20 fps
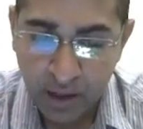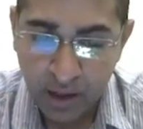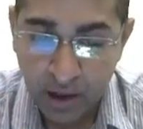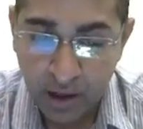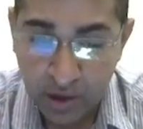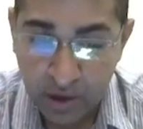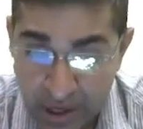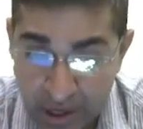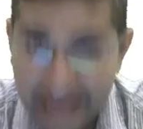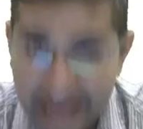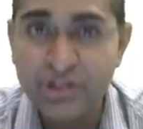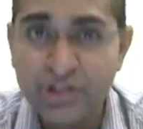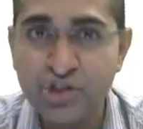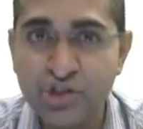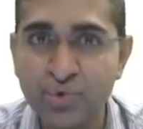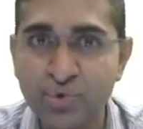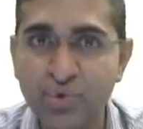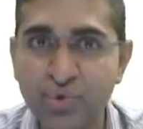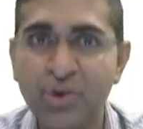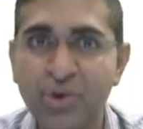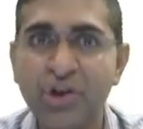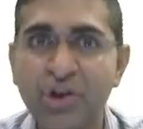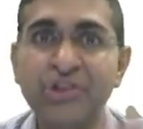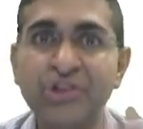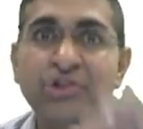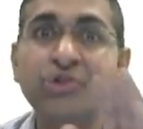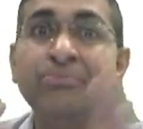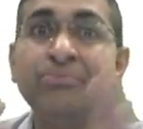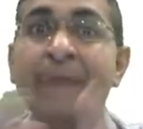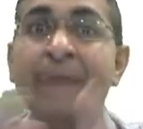let's do
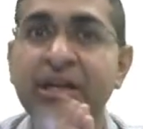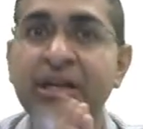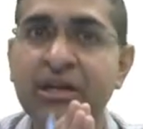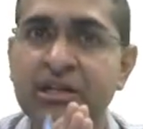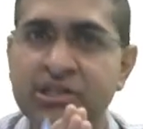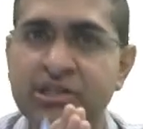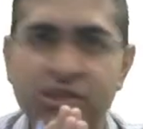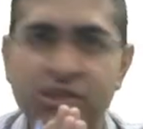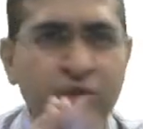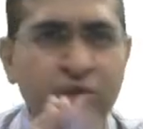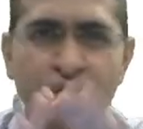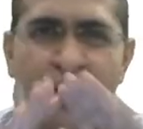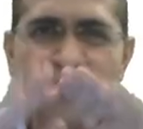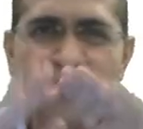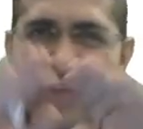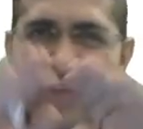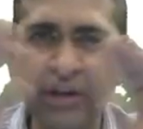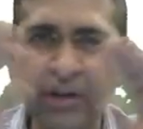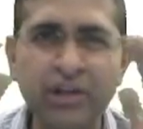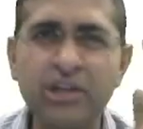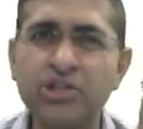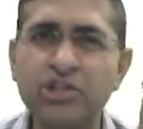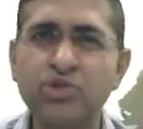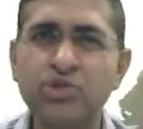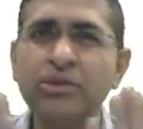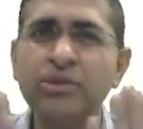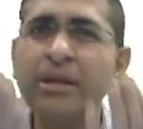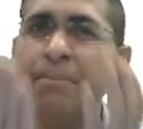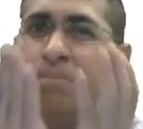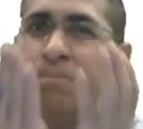numericals. Now you have
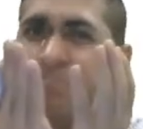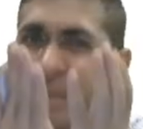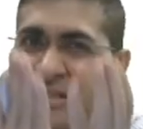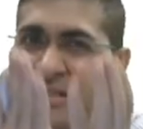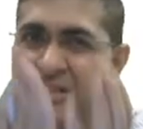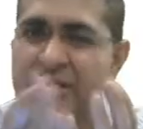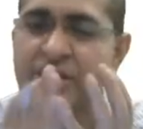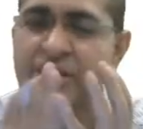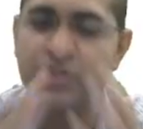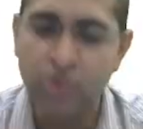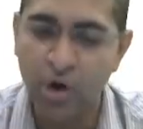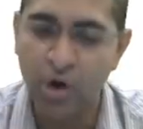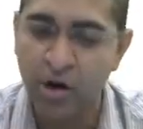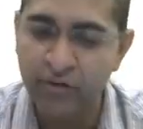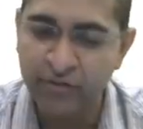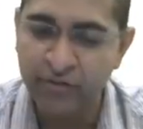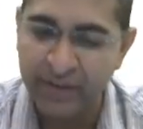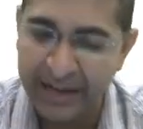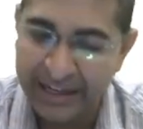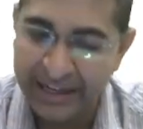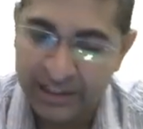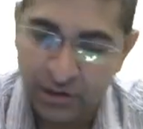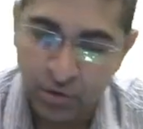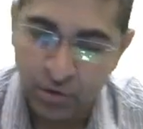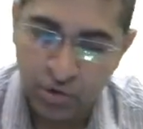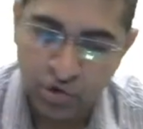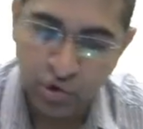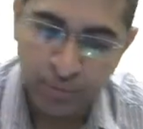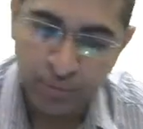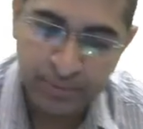understood the basics of
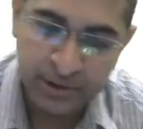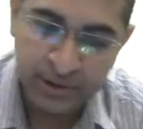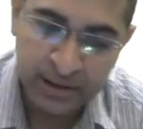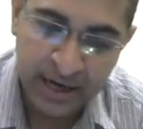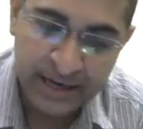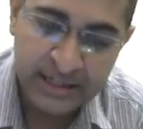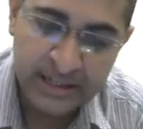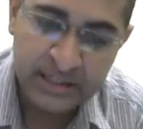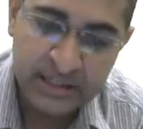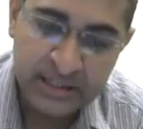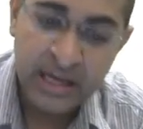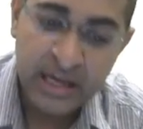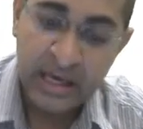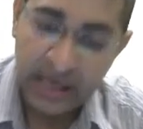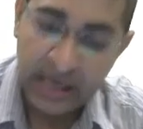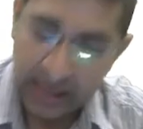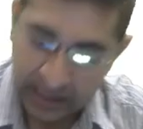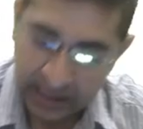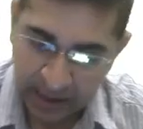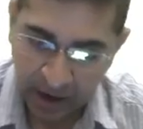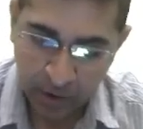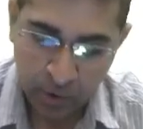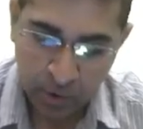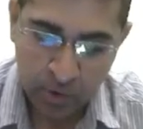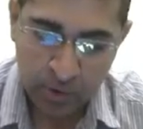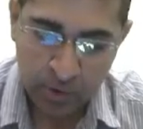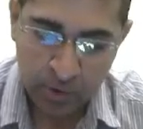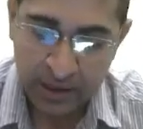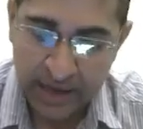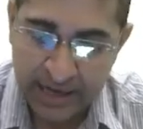retinoscopy, right?
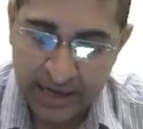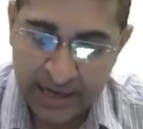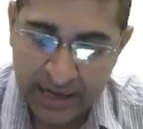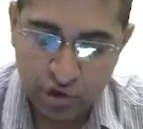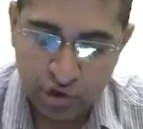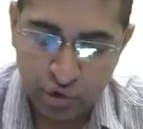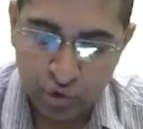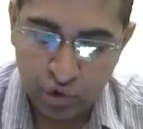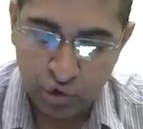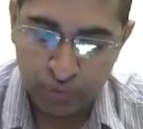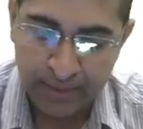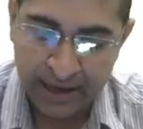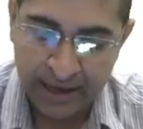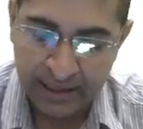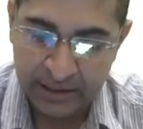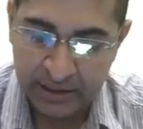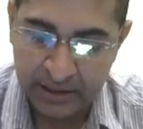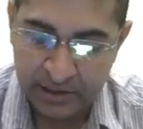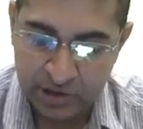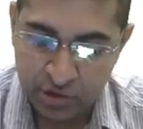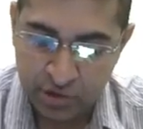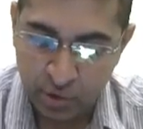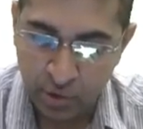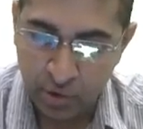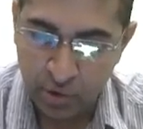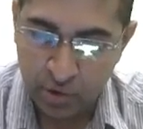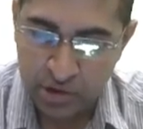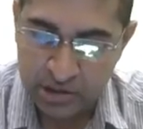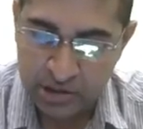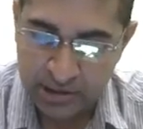Now let's do numericals.
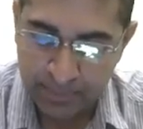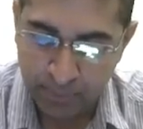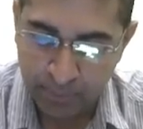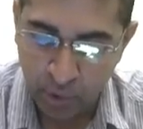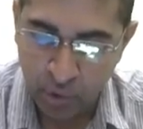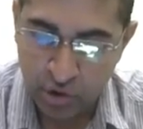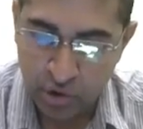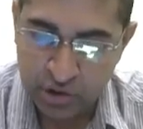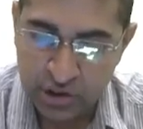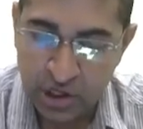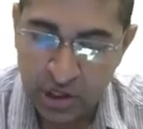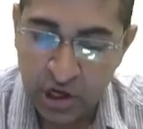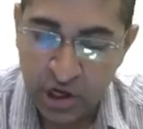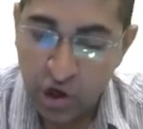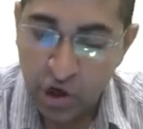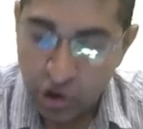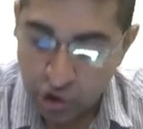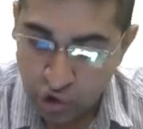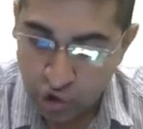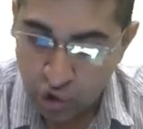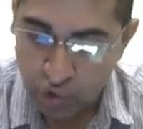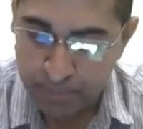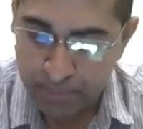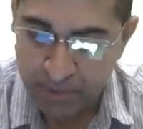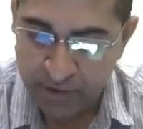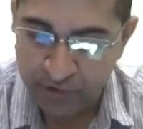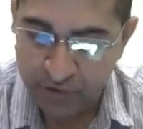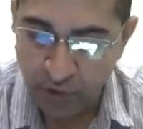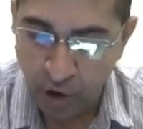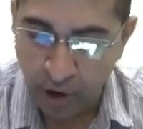So suppose you
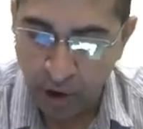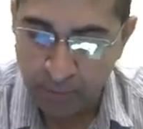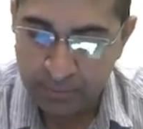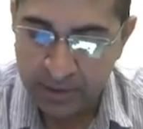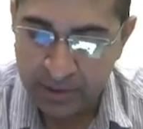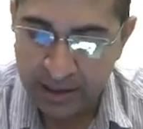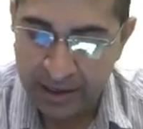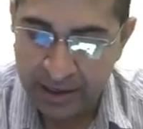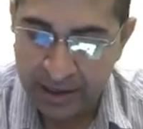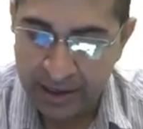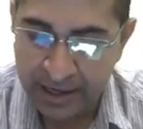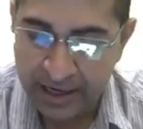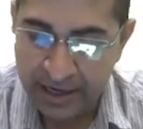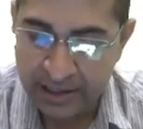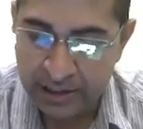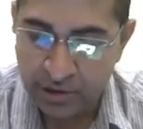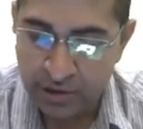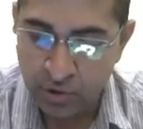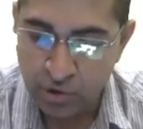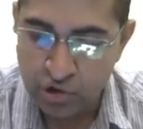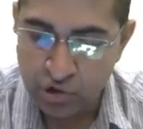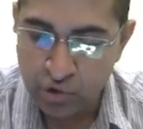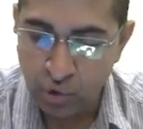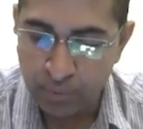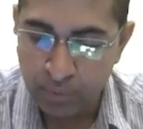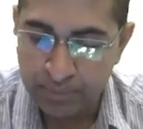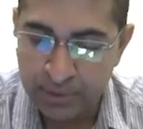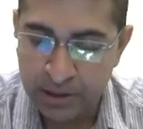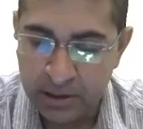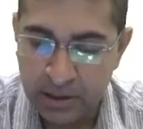performed
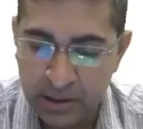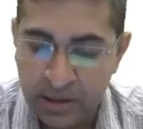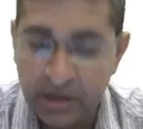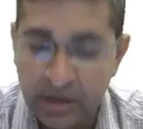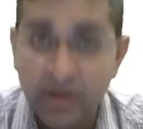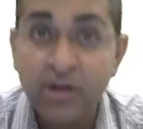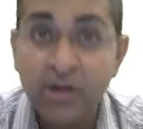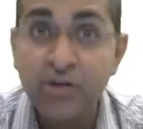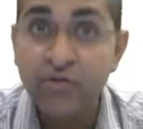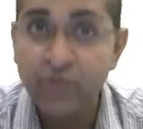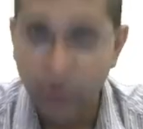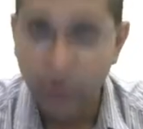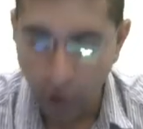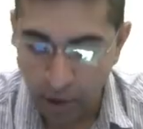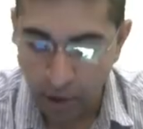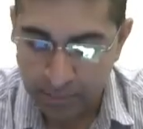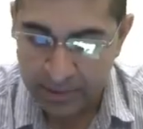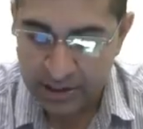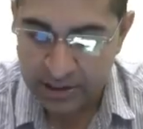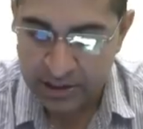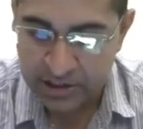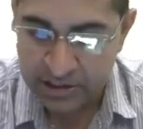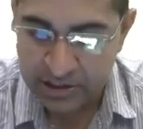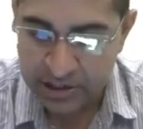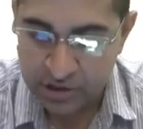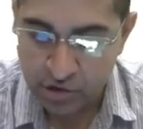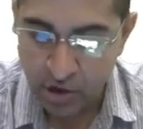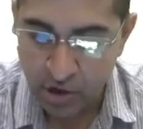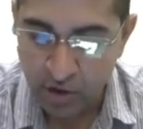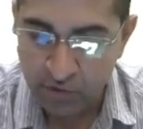retinoscopy from a
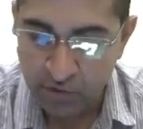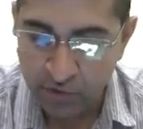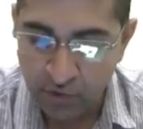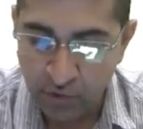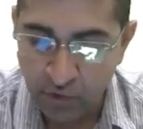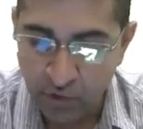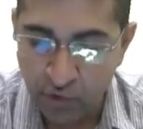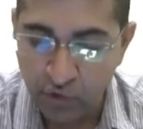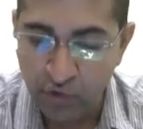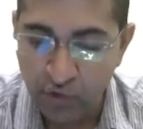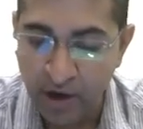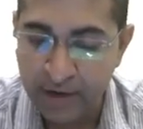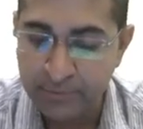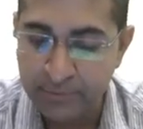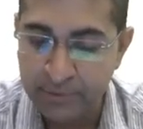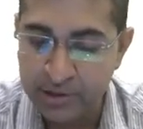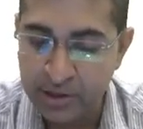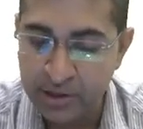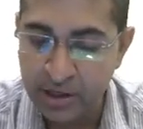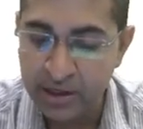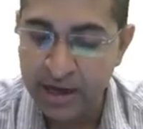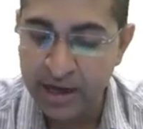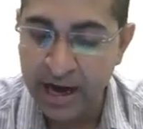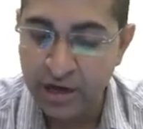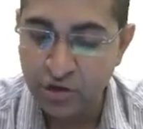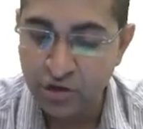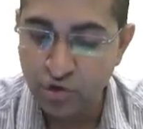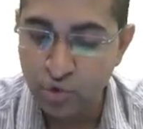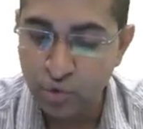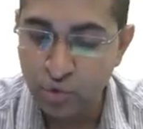distance of 1 meter
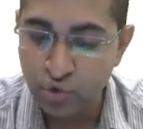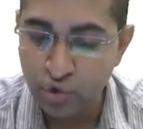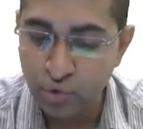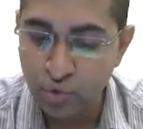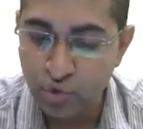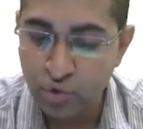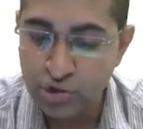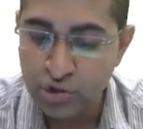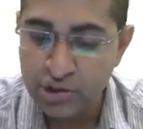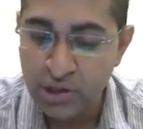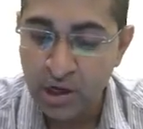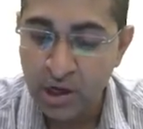and you used